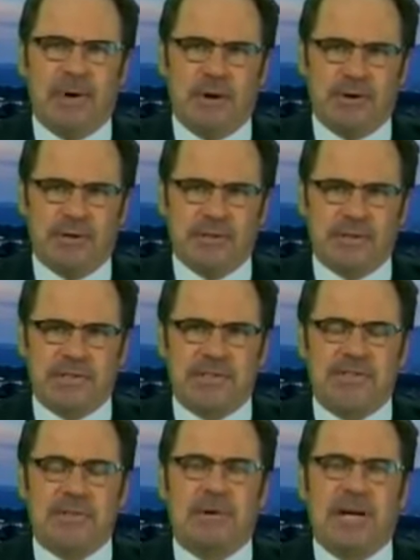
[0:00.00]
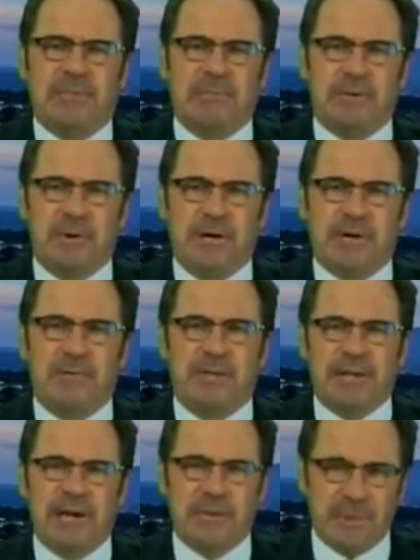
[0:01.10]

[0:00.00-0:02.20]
Motors because he's about to be working with the other